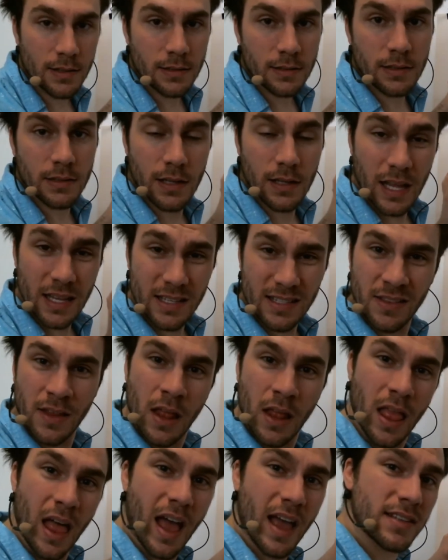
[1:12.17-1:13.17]
Let's
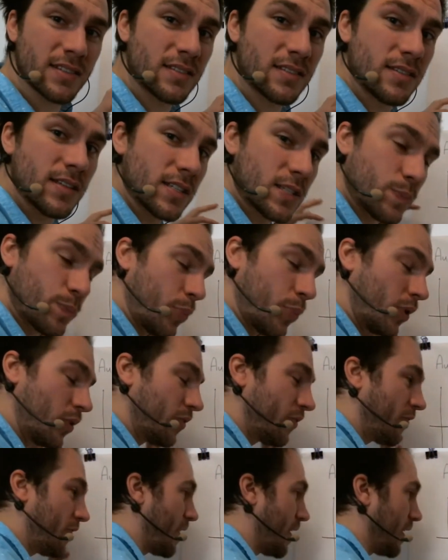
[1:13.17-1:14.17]
analyze this
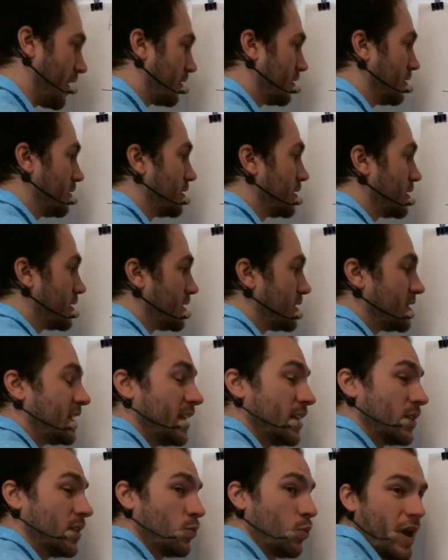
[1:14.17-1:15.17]
perfect
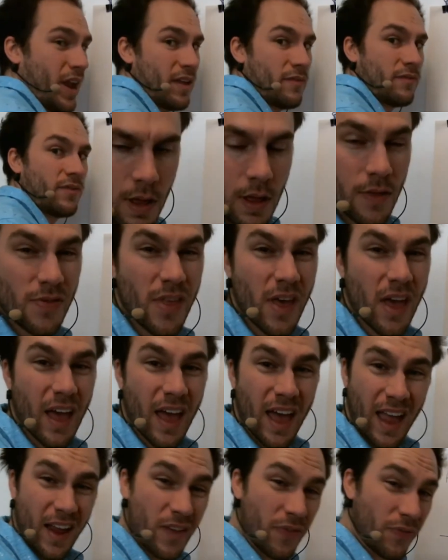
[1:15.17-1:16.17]
sine wave. The
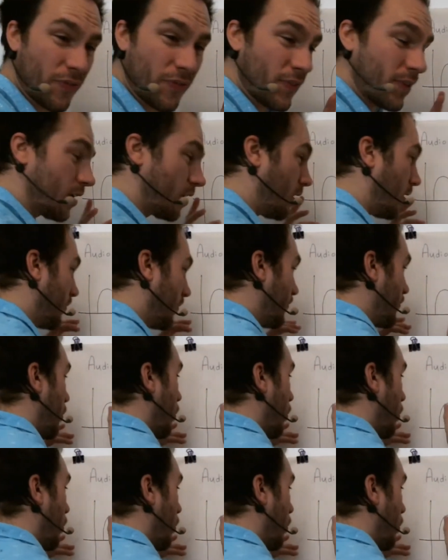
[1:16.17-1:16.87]
height of the